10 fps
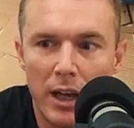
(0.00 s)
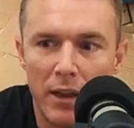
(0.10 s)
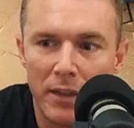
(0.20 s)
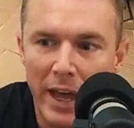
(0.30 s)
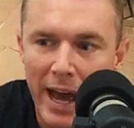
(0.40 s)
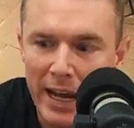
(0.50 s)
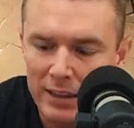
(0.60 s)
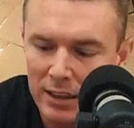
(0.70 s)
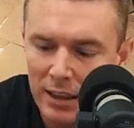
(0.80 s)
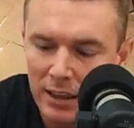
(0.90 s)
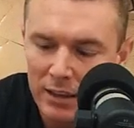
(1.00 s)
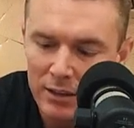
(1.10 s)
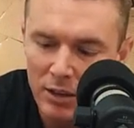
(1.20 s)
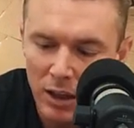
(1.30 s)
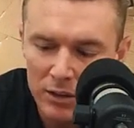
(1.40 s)
and that
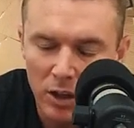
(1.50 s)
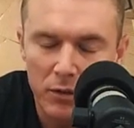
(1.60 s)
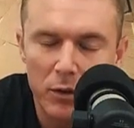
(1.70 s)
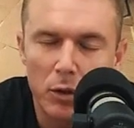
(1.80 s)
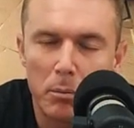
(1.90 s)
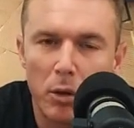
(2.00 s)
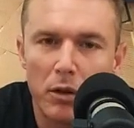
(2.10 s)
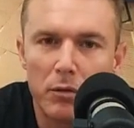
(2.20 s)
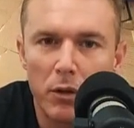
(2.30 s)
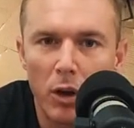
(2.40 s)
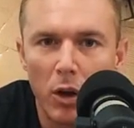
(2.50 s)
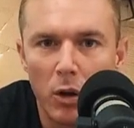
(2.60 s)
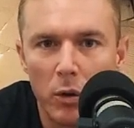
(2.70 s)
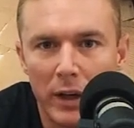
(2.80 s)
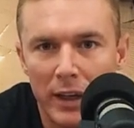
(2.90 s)
cuts off a little blood
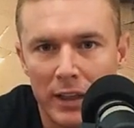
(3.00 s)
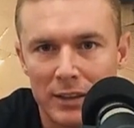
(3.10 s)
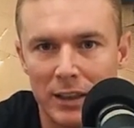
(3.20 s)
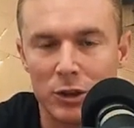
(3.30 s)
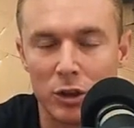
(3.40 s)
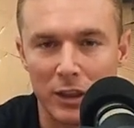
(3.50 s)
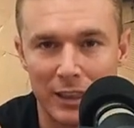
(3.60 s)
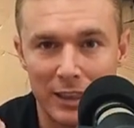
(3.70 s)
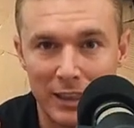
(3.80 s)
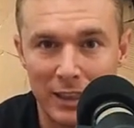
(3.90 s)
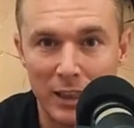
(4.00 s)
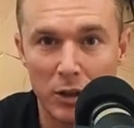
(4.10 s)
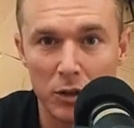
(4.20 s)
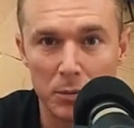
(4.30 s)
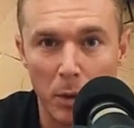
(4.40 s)
flow and essentially
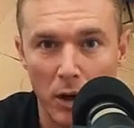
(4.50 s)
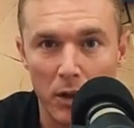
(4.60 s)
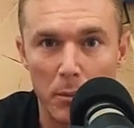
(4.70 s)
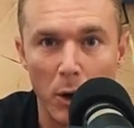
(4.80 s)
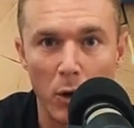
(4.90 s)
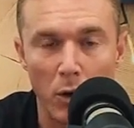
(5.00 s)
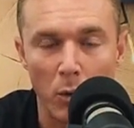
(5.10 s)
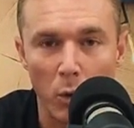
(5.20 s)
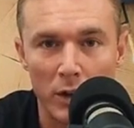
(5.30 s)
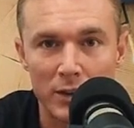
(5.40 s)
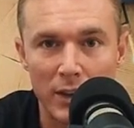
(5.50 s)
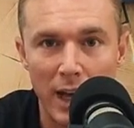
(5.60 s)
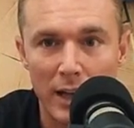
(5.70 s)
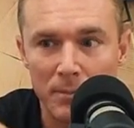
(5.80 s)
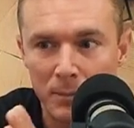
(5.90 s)
kills part of the bone on one
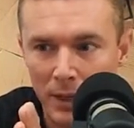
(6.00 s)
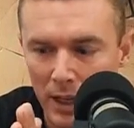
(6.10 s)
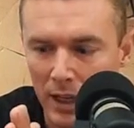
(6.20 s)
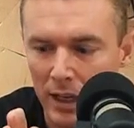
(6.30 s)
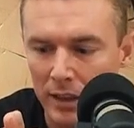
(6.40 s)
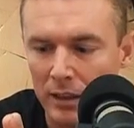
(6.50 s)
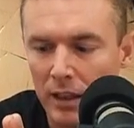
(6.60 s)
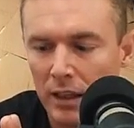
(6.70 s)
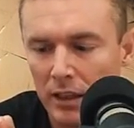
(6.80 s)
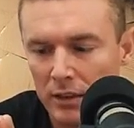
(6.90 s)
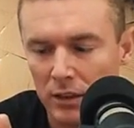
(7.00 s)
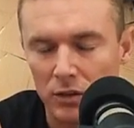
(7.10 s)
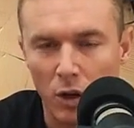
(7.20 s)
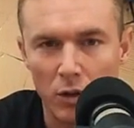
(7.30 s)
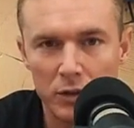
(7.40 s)
side and
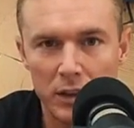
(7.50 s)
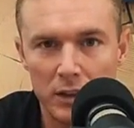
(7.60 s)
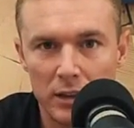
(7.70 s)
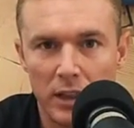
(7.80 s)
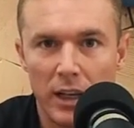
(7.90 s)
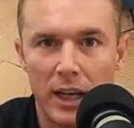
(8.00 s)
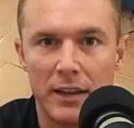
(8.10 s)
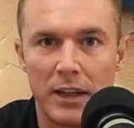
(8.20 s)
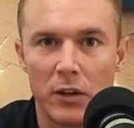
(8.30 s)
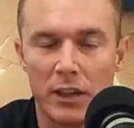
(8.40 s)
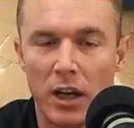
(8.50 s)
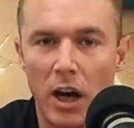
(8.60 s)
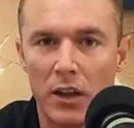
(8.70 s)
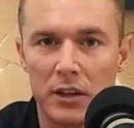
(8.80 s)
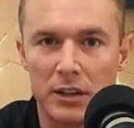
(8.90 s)
dissolves it. And then on the
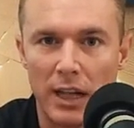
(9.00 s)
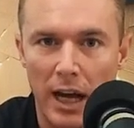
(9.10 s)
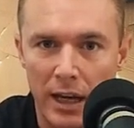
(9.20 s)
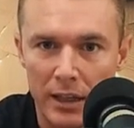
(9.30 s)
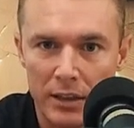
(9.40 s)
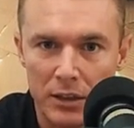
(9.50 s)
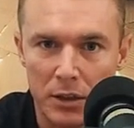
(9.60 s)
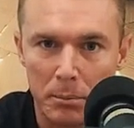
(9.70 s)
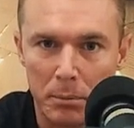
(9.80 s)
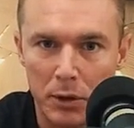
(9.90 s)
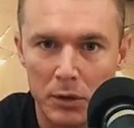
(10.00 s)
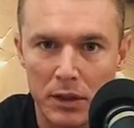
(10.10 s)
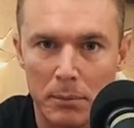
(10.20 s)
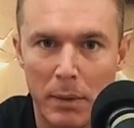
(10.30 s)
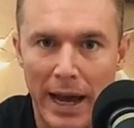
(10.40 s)
other side, you're
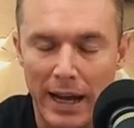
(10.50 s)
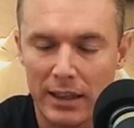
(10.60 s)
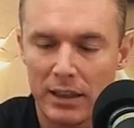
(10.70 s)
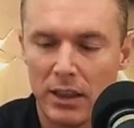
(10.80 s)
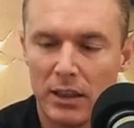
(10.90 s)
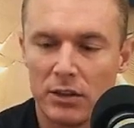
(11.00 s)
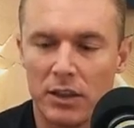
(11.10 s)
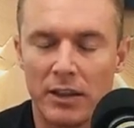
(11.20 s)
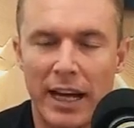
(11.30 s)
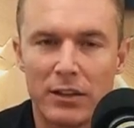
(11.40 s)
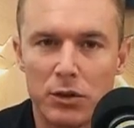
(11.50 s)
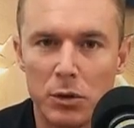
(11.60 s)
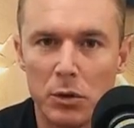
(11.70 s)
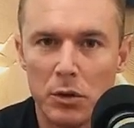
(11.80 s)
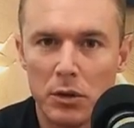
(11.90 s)
building back. So then that
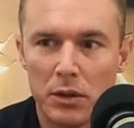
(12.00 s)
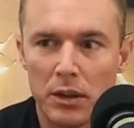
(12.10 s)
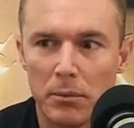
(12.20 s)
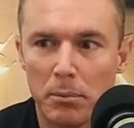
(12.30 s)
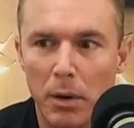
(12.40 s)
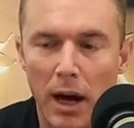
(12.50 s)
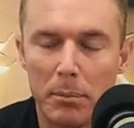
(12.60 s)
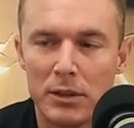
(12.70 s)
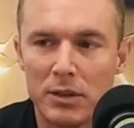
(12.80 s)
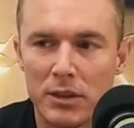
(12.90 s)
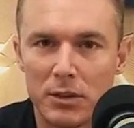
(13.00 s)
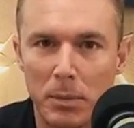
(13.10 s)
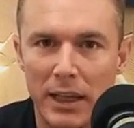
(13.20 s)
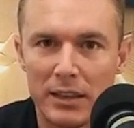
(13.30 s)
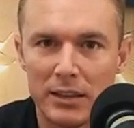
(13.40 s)
tooth can pop into the
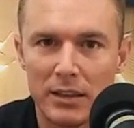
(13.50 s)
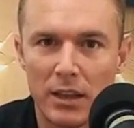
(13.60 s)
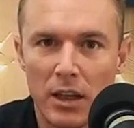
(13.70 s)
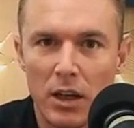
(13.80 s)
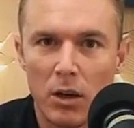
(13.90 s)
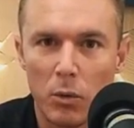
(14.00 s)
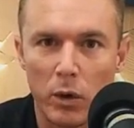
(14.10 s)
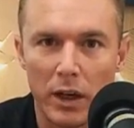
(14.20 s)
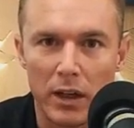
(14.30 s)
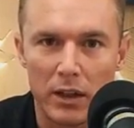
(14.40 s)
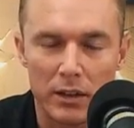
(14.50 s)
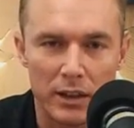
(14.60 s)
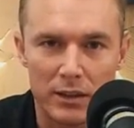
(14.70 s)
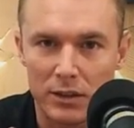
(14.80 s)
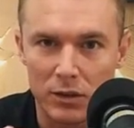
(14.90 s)
space where
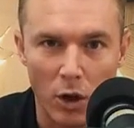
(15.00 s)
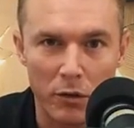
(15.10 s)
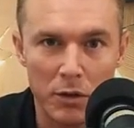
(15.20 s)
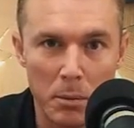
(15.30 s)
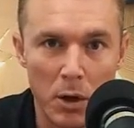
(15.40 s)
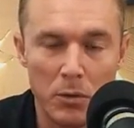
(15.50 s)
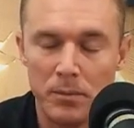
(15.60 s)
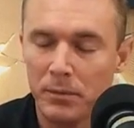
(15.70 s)
it's dissolving the bone